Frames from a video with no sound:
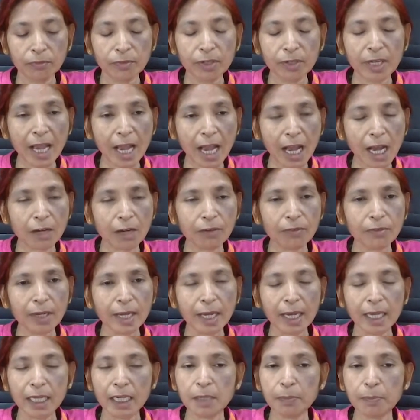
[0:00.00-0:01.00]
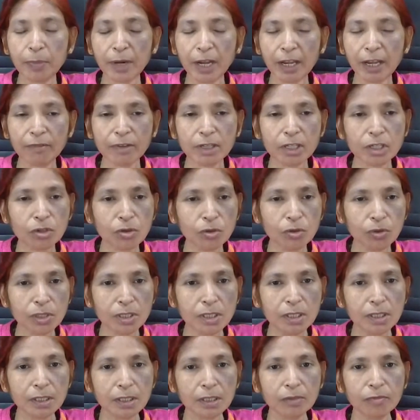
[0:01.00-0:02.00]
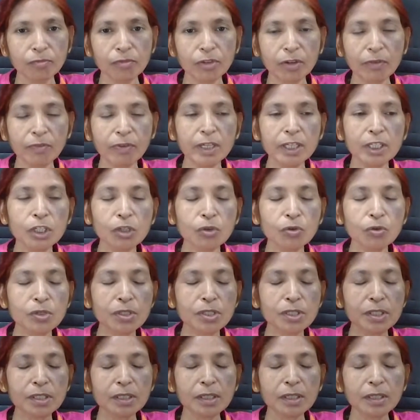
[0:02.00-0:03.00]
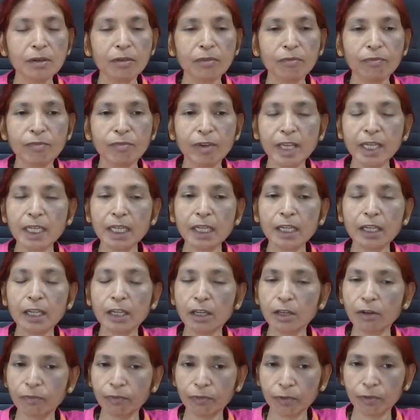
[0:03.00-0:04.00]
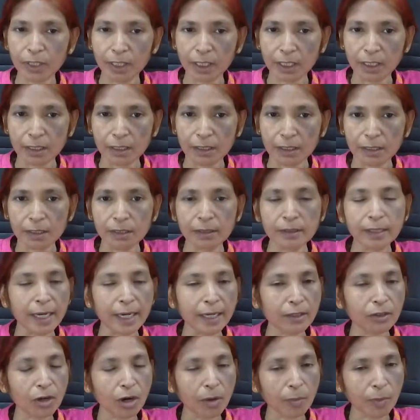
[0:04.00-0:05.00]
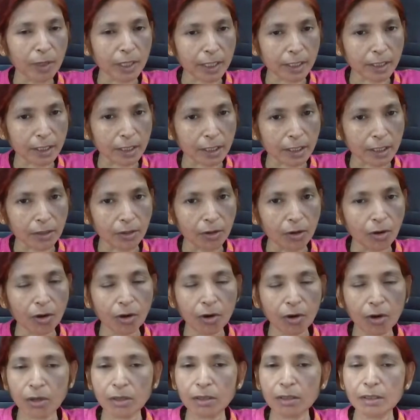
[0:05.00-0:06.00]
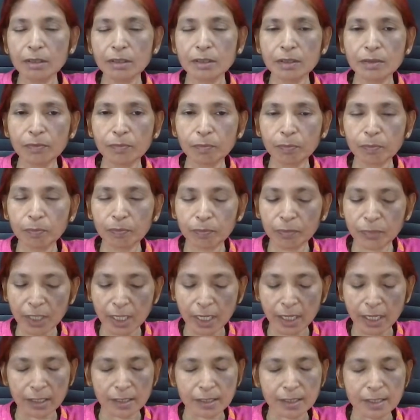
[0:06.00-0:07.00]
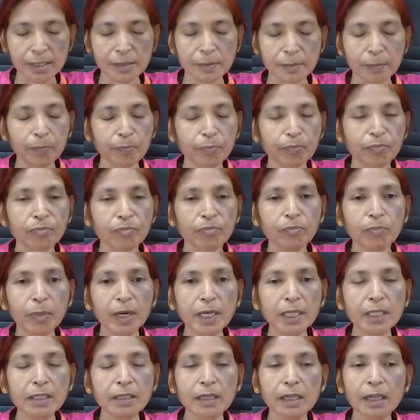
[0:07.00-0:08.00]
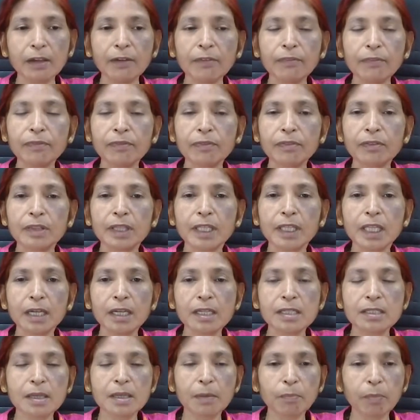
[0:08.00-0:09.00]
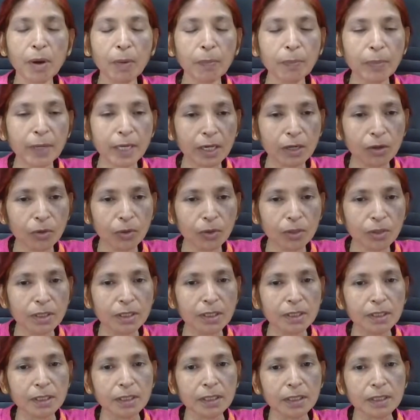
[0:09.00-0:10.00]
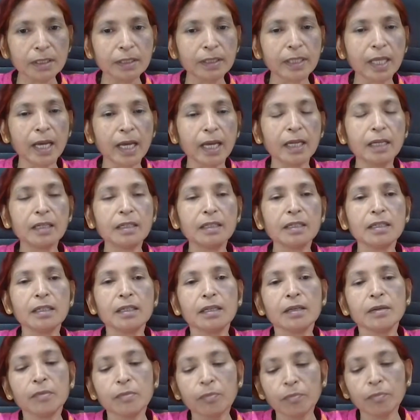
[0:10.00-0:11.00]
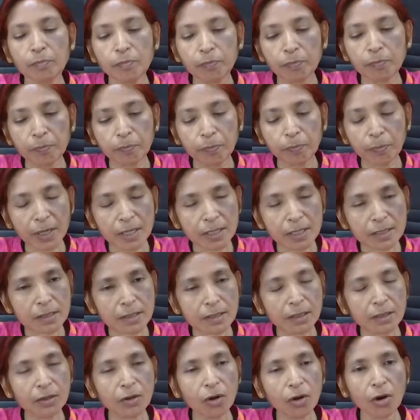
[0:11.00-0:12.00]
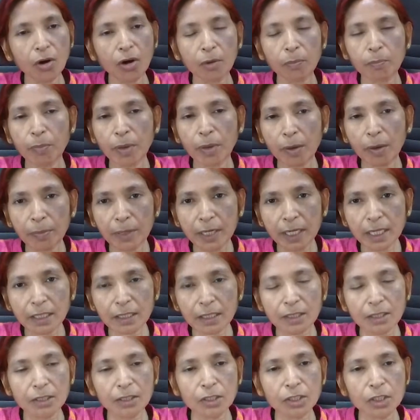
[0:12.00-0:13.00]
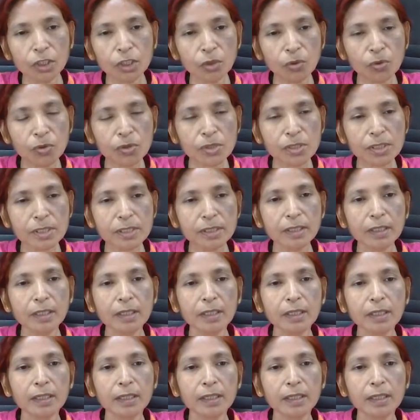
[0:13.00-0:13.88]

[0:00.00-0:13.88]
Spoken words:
we have any private good, we will use very carefully that commodity or things. But if there is a public good, then person or public use